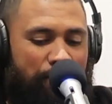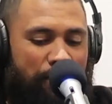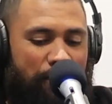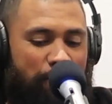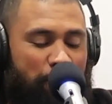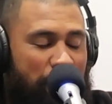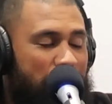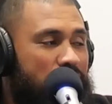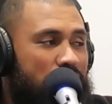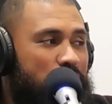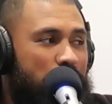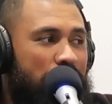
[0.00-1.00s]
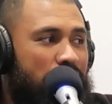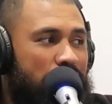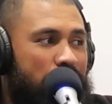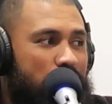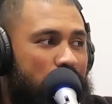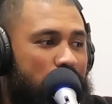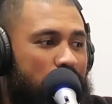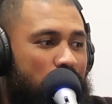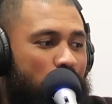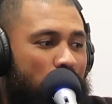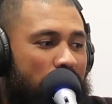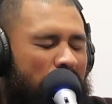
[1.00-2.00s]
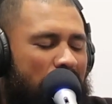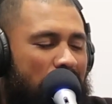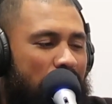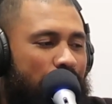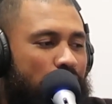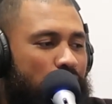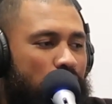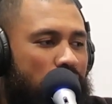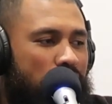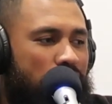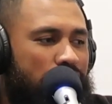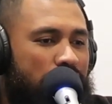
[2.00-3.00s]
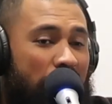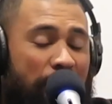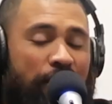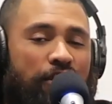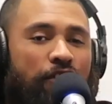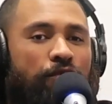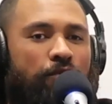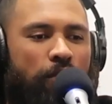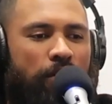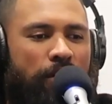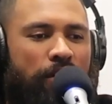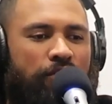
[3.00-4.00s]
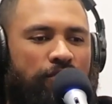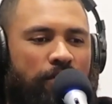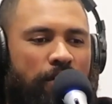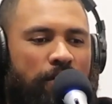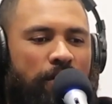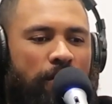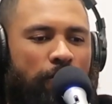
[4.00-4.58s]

It's been one hell of a roller coaster, and a different roller coaster.